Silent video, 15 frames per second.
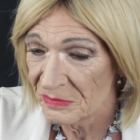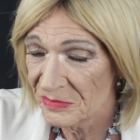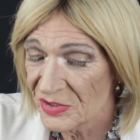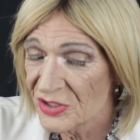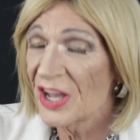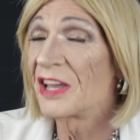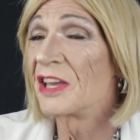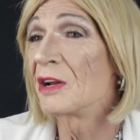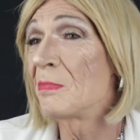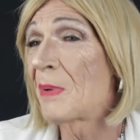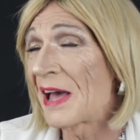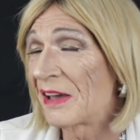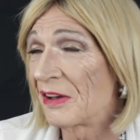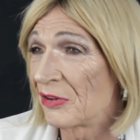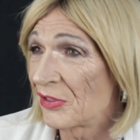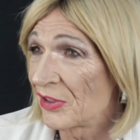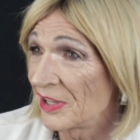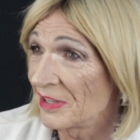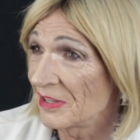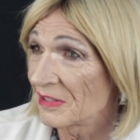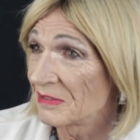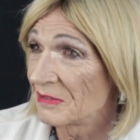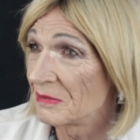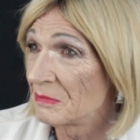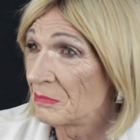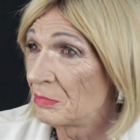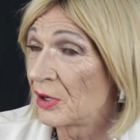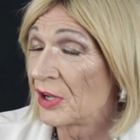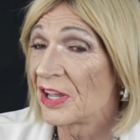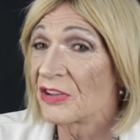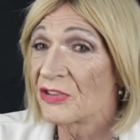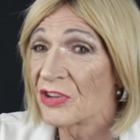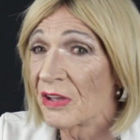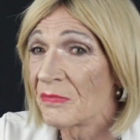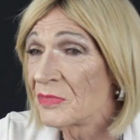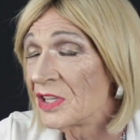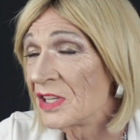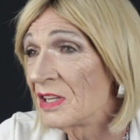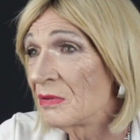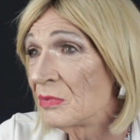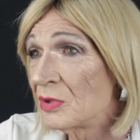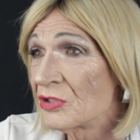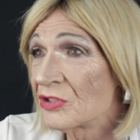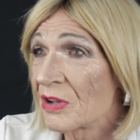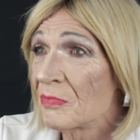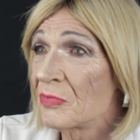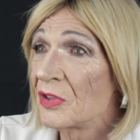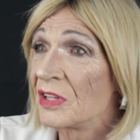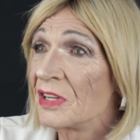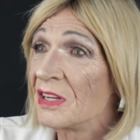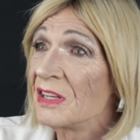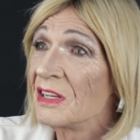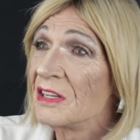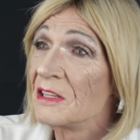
taken aback, I think, but accepted it was something